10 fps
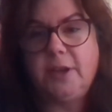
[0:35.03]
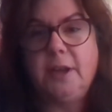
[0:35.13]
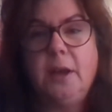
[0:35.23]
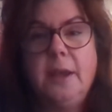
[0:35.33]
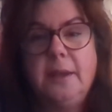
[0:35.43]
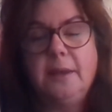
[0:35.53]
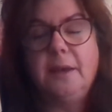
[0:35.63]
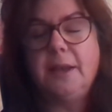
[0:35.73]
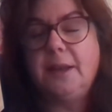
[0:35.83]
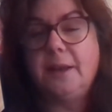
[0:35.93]
And I
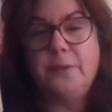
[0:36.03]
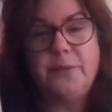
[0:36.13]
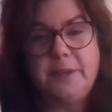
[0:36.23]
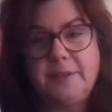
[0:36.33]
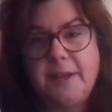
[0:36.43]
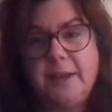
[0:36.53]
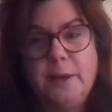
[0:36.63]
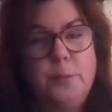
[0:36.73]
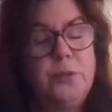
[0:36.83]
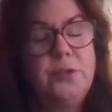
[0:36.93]
love this deck.
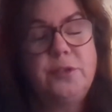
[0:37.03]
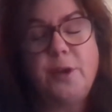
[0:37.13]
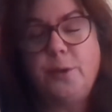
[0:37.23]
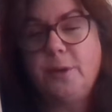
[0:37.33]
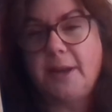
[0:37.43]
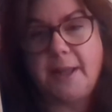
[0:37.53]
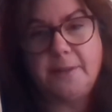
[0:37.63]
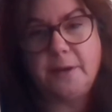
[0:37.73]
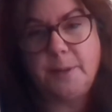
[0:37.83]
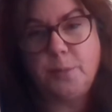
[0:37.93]
I'm so glad
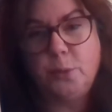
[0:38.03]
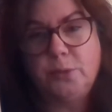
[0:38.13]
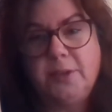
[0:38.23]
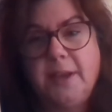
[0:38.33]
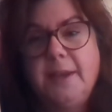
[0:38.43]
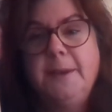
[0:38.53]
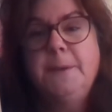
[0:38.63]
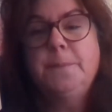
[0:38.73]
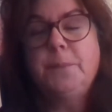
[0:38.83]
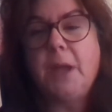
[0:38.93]
that I bought it.
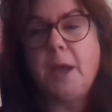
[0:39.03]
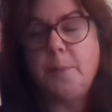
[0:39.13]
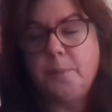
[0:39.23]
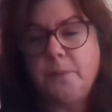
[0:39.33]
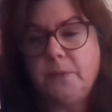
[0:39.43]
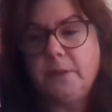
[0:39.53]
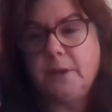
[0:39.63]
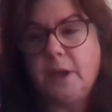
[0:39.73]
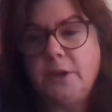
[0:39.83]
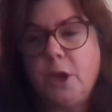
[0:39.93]

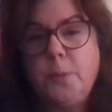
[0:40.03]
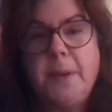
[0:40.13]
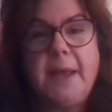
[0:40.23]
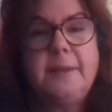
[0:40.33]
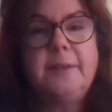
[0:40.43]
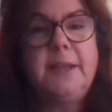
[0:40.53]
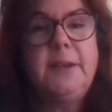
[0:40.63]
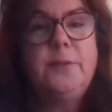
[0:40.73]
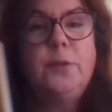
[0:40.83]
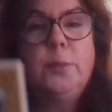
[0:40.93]
I know
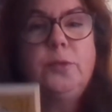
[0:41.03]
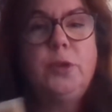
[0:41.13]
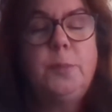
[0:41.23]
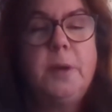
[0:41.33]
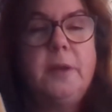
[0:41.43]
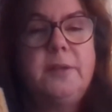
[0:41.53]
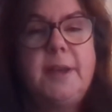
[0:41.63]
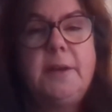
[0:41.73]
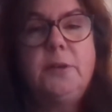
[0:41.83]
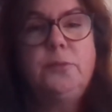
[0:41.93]
Patsy from Two Past
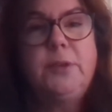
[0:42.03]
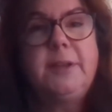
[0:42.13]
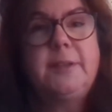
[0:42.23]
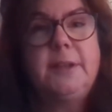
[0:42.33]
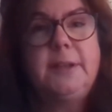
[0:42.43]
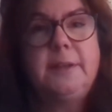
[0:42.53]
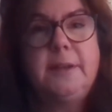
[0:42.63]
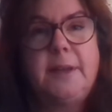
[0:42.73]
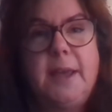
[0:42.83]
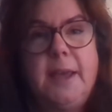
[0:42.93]
Tarot recently
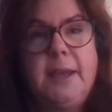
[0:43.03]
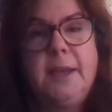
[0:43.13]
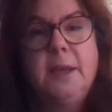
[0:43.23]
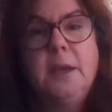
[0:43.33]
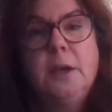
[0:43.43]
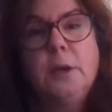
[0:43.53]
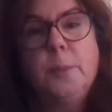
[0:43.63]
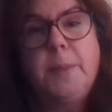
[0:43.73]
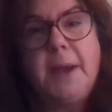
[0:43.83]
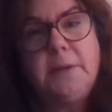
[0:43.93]
did a
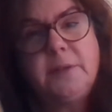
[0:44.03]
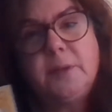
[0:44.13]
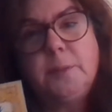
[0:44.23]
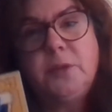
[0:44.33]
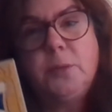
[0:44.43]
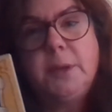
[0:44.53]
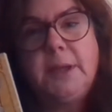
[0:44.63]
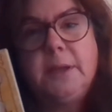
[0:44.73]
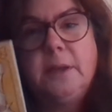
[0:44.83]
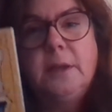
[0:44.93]
comparison
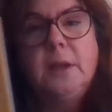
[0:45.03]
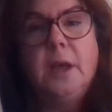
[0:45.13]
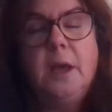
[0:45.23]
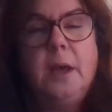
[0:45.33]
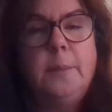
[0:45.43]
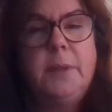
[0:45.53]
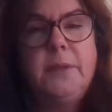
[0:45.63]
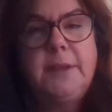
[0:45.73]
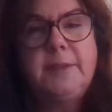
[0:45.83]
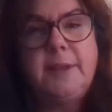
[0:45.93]
between
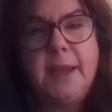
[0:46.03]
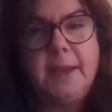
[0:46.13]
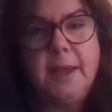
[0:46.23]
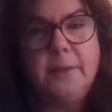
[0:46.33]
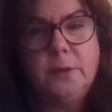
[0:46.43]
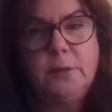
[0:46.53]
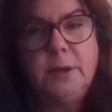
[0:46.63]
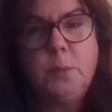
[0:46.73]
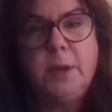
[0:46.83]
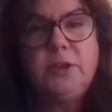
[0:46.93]
this deck and the
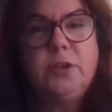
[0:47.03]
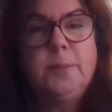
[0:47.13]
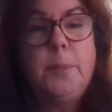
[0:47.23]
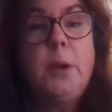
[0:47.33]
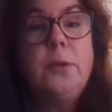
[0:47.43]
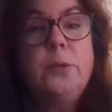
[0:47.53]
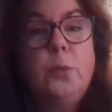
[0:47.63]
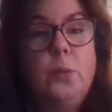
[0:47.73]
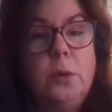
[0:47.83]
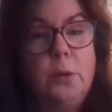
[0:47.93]
Green Witch, and both
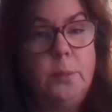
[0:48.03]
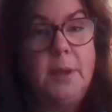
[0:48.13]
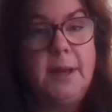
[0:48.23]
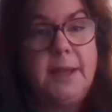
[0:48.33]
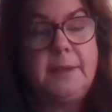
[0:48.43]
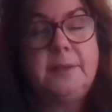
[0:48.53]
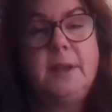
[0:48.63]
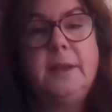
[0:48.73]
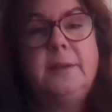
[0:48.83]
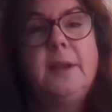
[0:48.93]
were on my list.
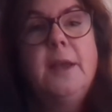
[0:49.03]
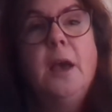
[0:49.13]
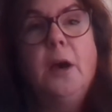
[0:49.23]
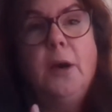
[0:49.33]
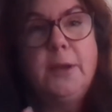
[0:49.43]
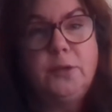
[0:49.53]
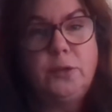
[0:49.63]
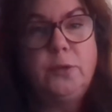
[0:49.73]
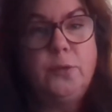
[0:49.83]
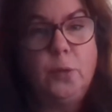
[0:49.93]
And I
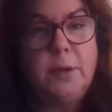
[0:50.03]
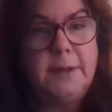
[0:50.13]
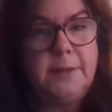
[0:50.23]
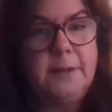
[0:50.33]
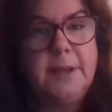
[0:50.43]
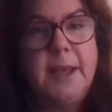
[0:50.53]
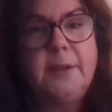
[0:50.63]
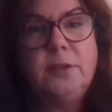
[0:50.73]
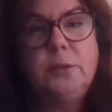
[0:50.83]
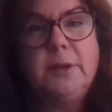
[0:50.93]
do fall into the
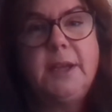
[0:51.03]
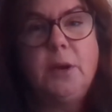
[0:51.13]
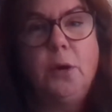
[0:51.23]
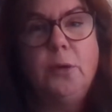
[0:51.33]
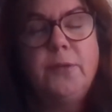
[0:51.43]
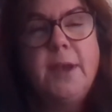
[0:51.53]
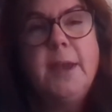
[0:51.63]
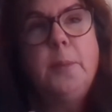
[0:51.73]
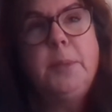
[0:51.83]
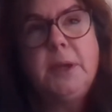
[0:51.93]
category of,
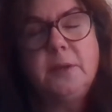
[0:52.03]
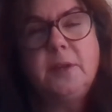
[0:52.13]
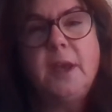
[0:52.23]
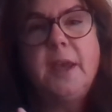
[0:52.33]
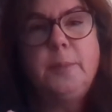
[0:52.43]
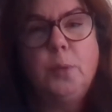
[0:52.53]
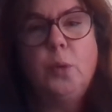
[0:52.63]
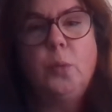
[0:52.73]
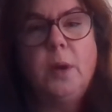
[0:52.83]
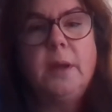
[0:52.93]
because I had
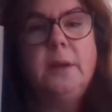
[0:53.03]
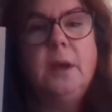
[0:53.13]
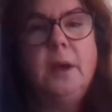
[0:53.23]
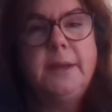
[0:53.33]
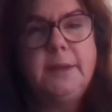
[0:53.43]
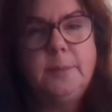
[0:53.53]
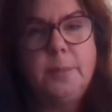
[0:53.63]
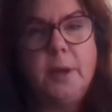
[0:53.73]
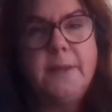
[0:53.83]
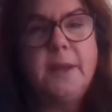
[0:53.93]
bought one, I didn't
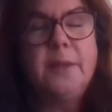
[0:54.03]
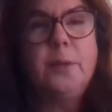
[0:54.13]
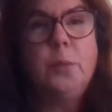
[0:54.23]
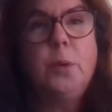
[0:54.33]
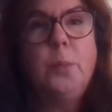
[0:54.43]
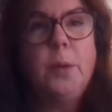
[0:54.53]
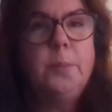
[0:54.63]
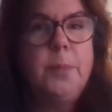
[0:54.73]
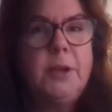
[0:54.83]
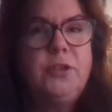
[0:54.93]
buy the other. Well,
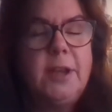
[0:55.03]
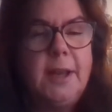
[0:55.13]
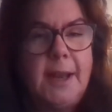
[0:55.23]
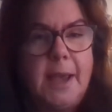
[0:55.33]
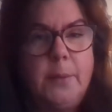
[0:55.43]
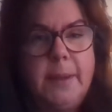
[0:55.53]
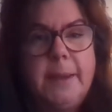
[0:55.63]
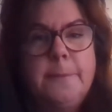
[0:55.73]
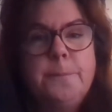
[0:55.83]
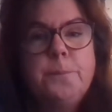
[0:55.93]
budget
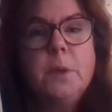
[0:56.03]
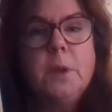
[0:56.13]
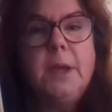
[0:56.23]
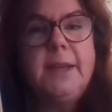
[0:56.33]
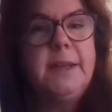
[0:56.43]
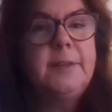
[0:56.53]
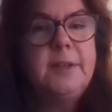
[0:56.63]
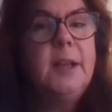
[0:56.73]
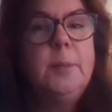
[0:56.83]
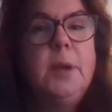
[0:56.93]
allowing, it is
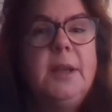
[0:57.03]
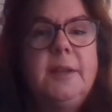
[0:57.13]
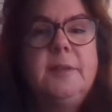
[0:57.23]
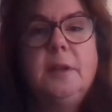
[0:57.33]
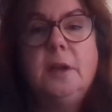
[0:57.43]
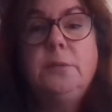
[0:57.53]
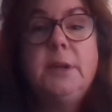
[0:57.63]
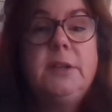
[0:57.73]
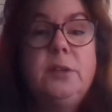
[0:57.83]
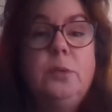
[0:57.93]
still in my list and I
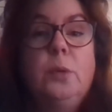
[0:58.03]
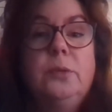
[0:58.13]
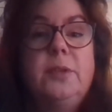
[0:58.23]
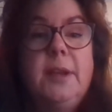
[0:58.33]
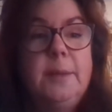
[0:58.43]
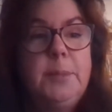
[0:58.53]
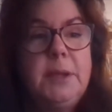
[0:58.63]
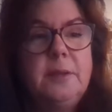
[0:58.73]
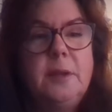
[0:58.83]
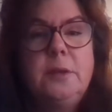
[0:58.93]
really do want it
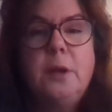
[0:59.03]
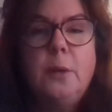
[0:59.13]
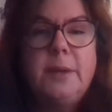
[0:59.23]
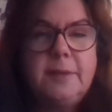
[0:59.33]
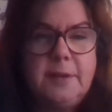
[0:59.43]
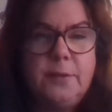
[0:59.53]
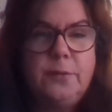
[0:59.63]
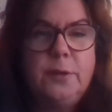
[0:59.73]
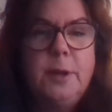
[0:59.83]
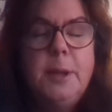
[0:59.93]
because I know it's
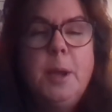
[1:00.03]
different.